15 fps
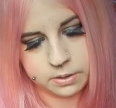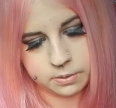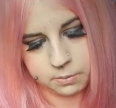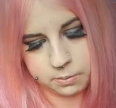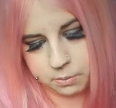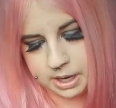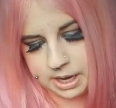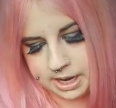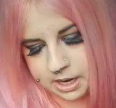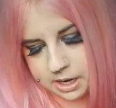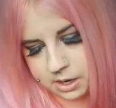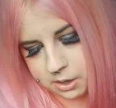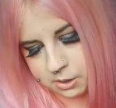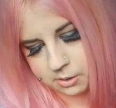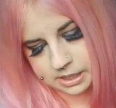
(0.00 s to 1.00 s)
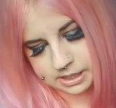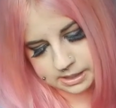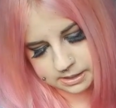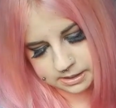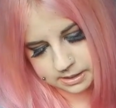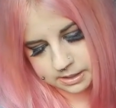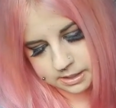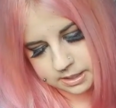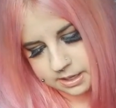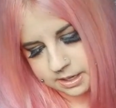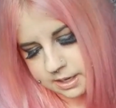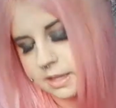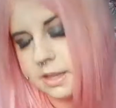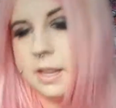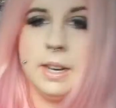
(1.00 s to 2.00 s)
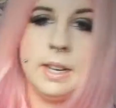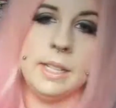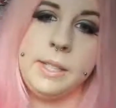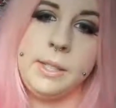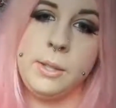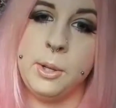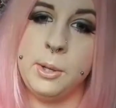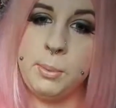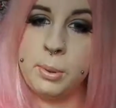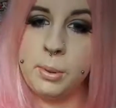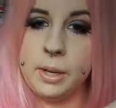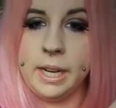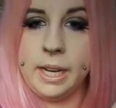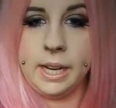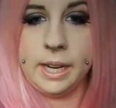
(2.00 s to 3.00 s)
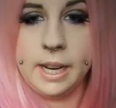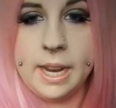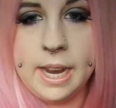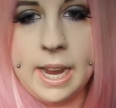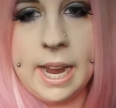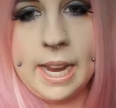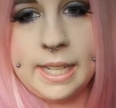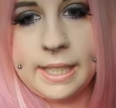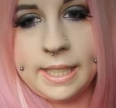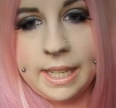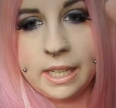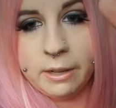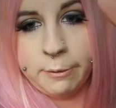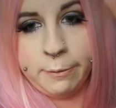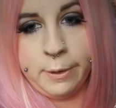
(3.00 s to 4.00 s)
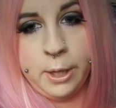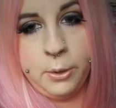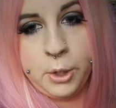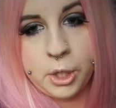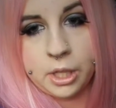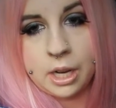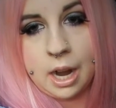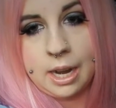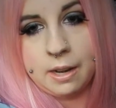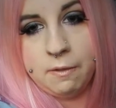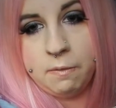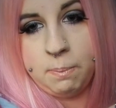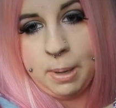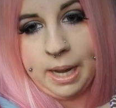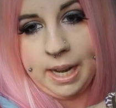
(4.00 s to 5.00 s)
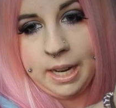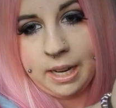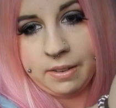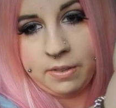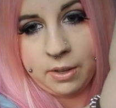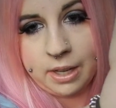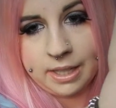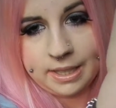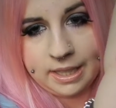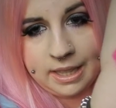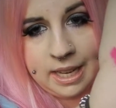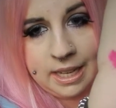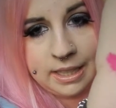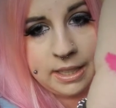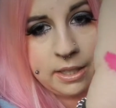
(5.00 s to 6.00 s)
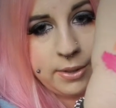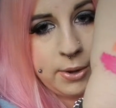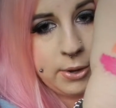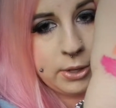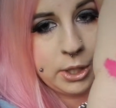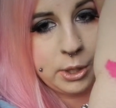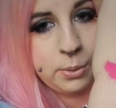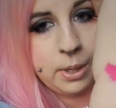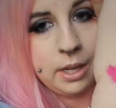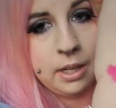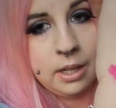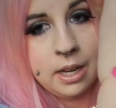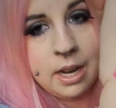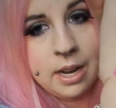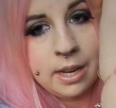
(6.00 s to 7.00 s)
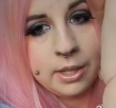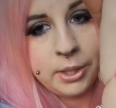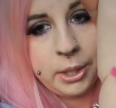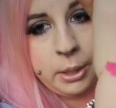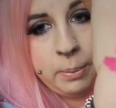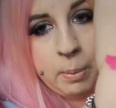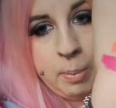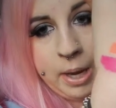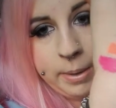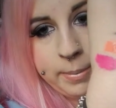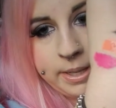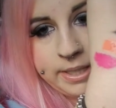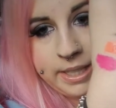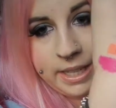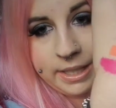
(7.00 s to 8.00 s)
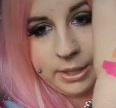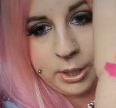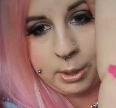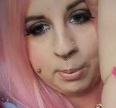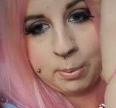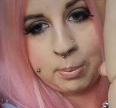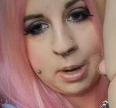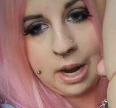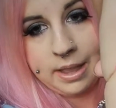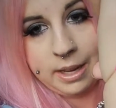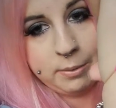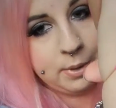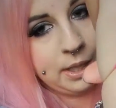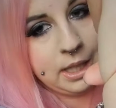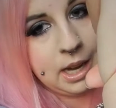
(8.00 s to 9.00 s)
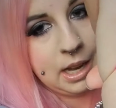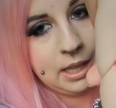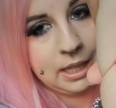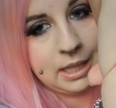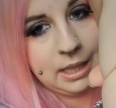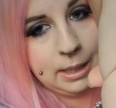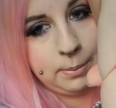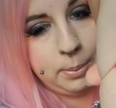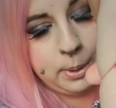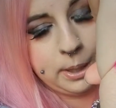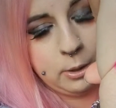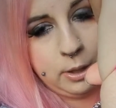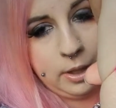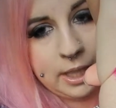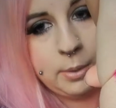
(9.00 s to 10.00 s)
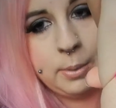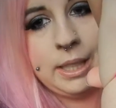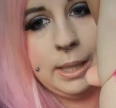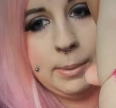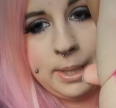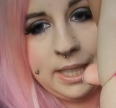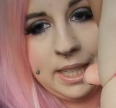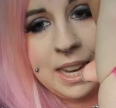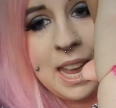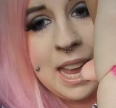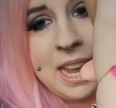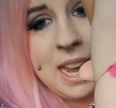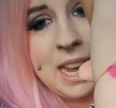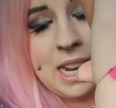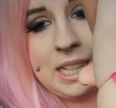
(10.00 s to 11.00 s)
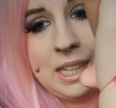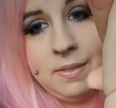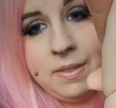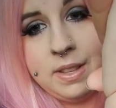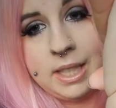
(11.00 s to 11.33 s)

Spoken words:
Wow, that is so pretty. It's like a fuchsia kind of pink, if you can see that next to the orange one. Super pigmented, super bright. They really are like a liquid lipstick. And I love the